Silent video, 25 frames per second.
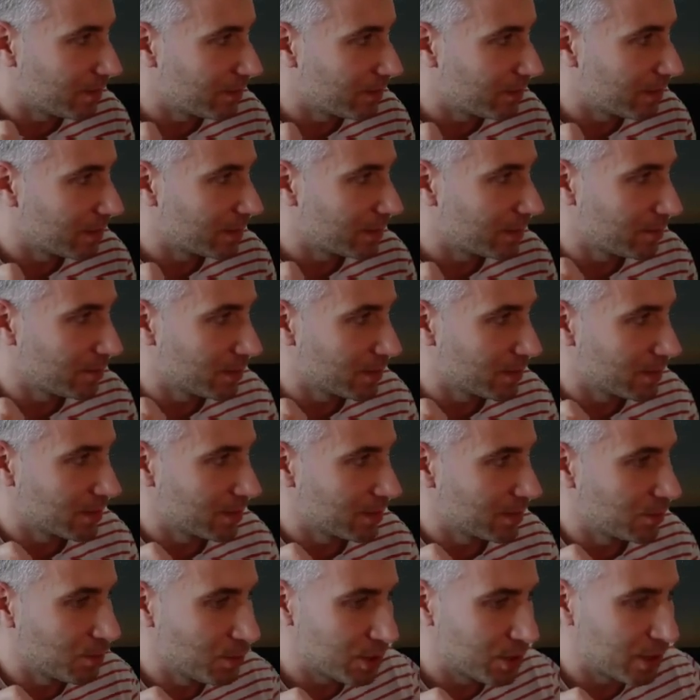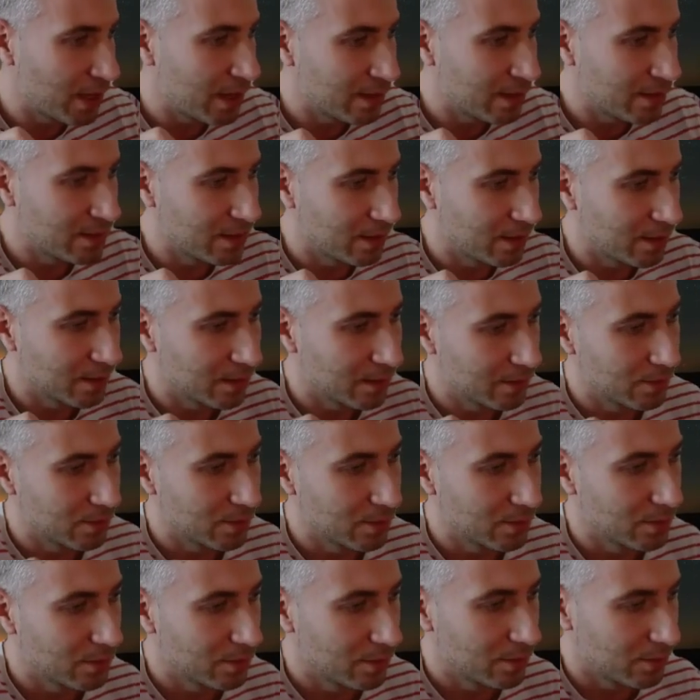that was switch casing
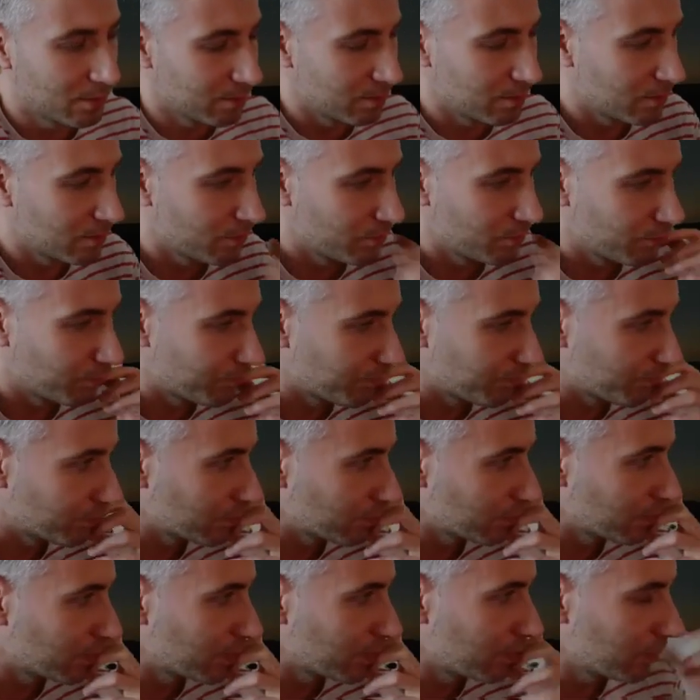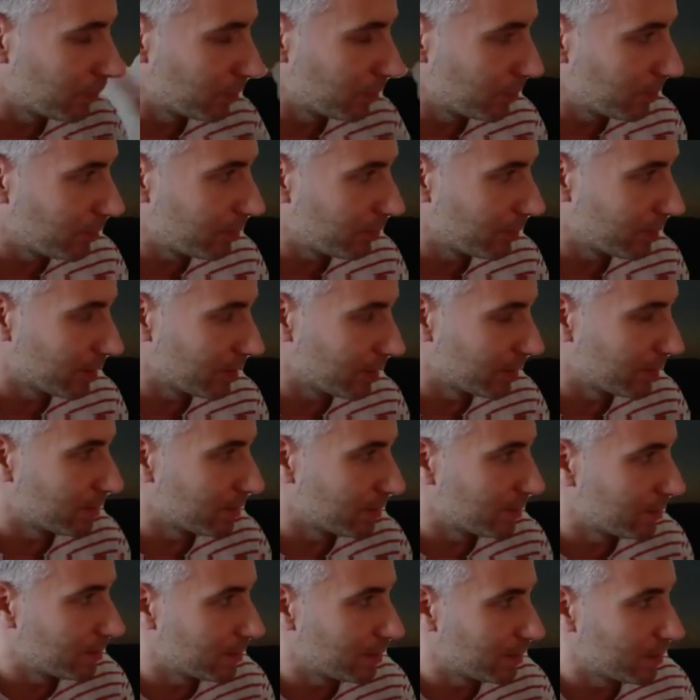through different
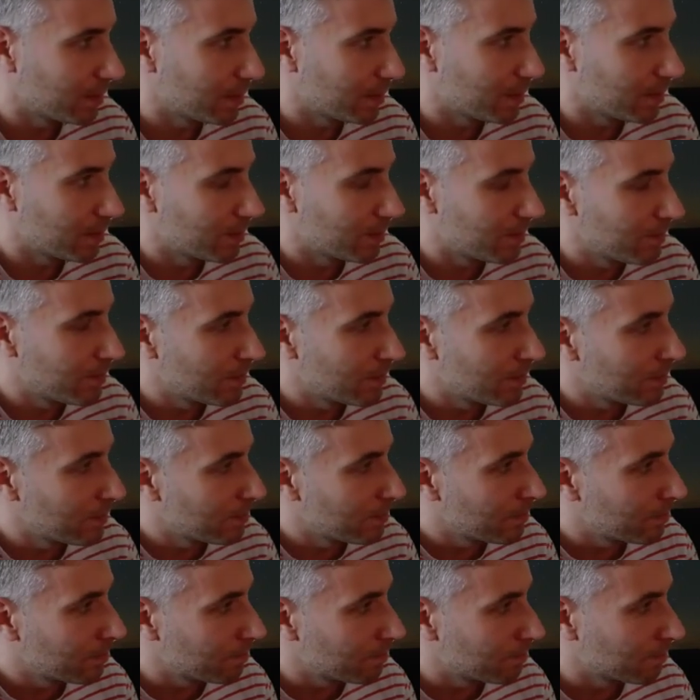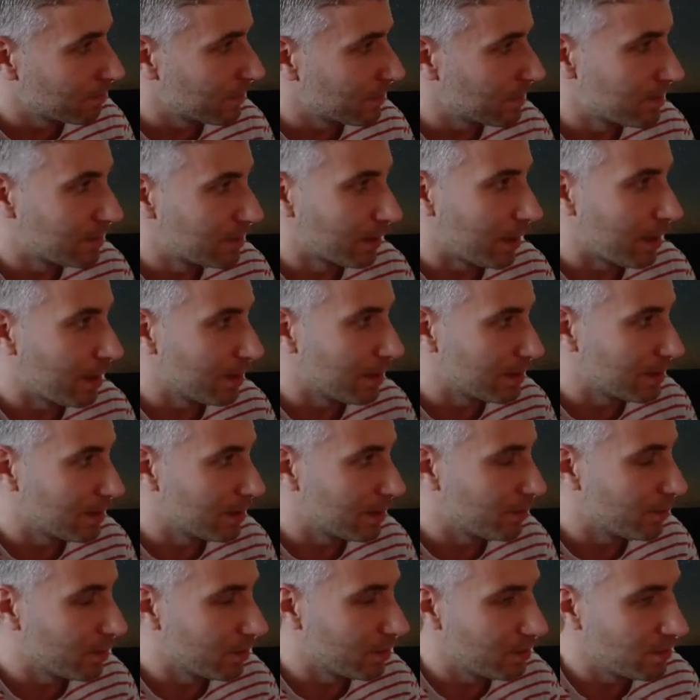strings
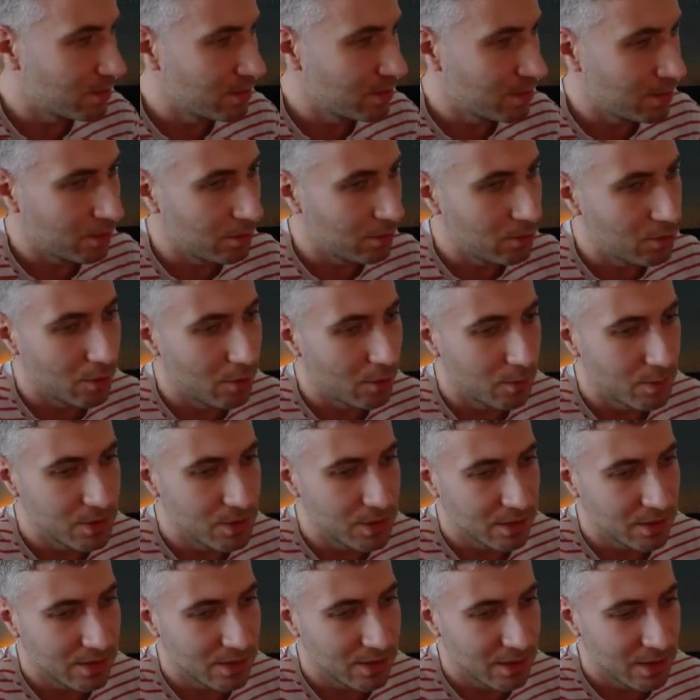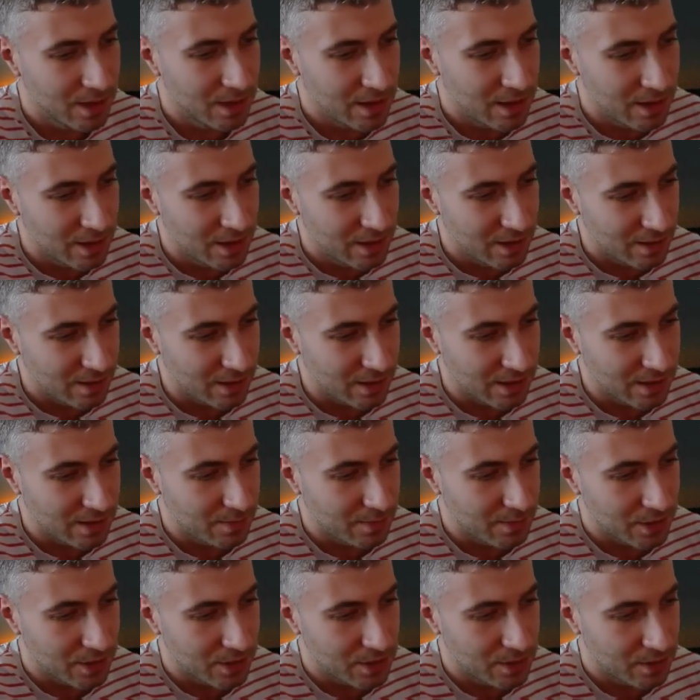and producing new objects. Let's
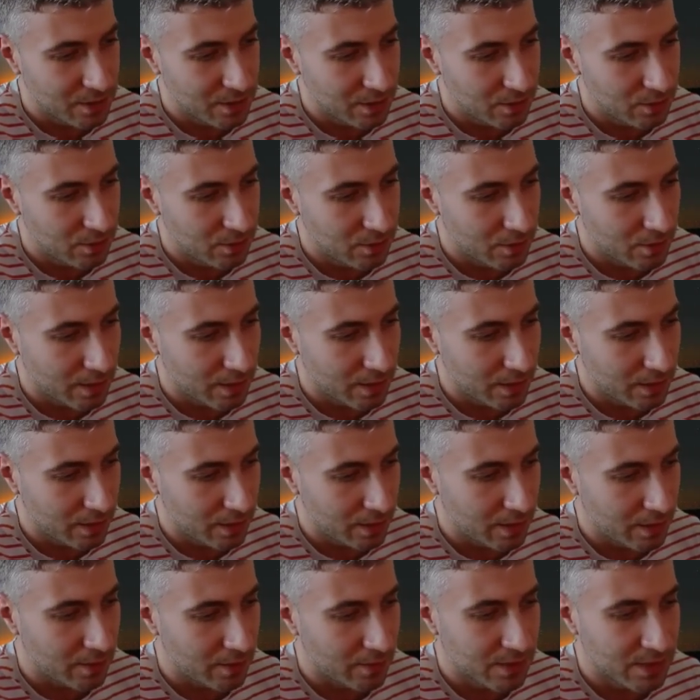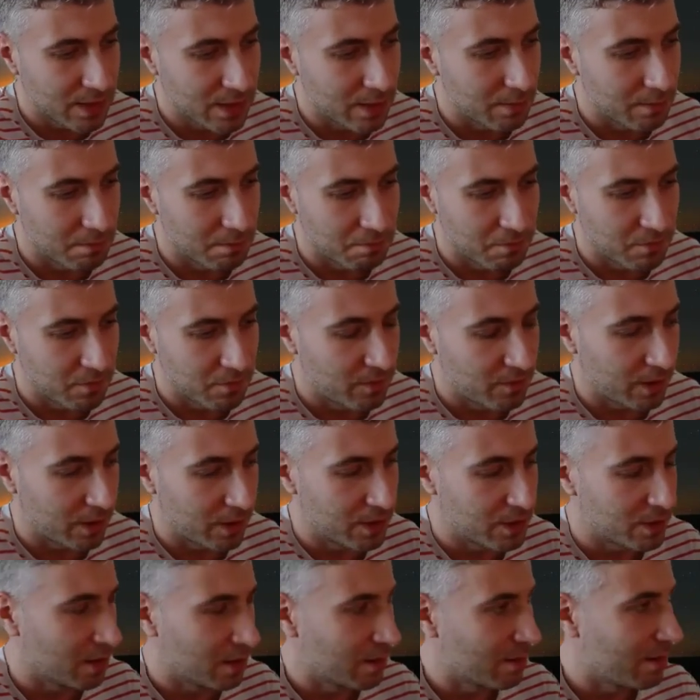imagine that you already have some
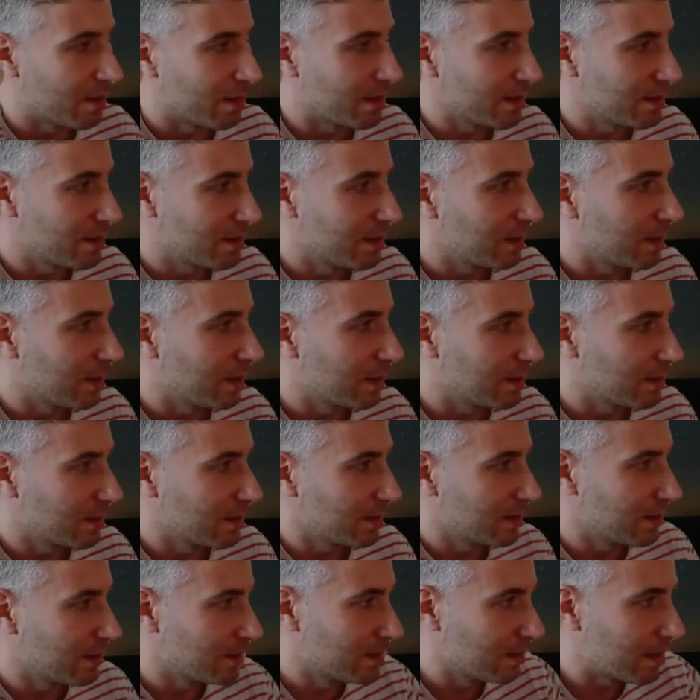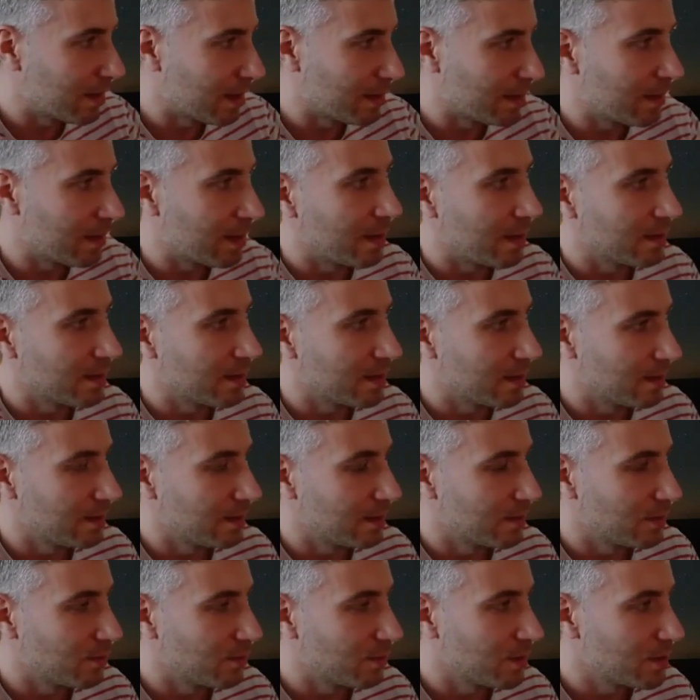factory class that has 10 cases
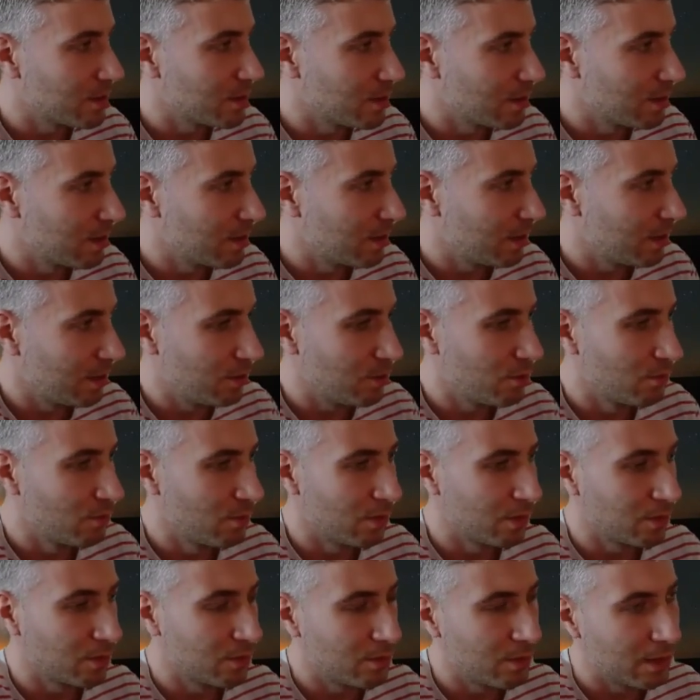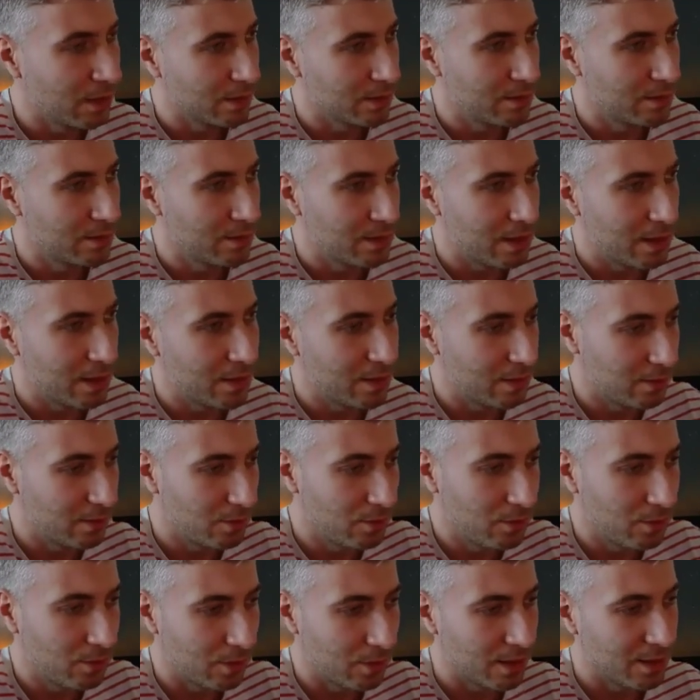in switch and you want to add 10
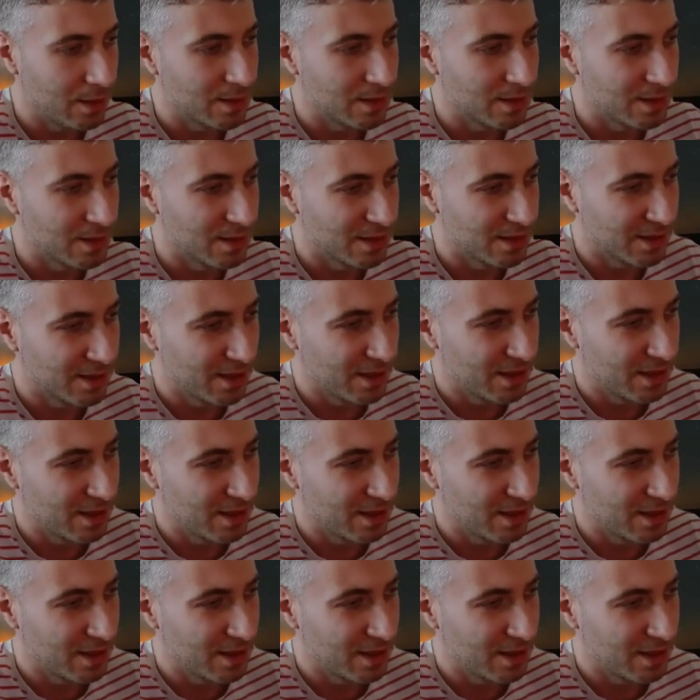new cases.